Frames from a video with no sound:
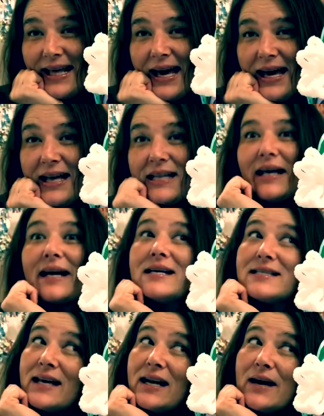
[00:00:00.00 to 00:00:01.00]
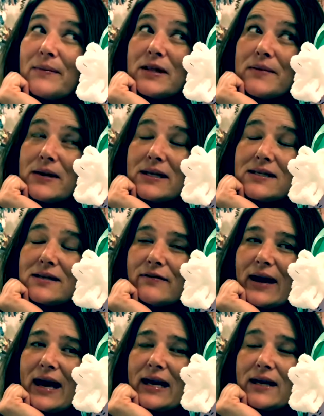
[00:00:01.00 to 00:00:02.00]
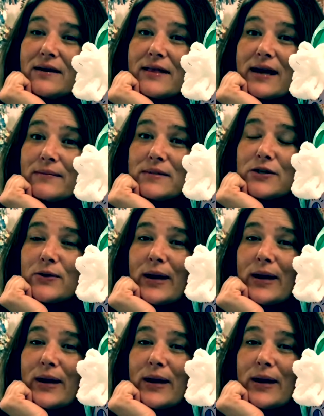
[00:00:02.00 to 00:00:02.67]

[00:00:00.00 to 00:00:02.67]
And like I said, I'm in the midst of adding them to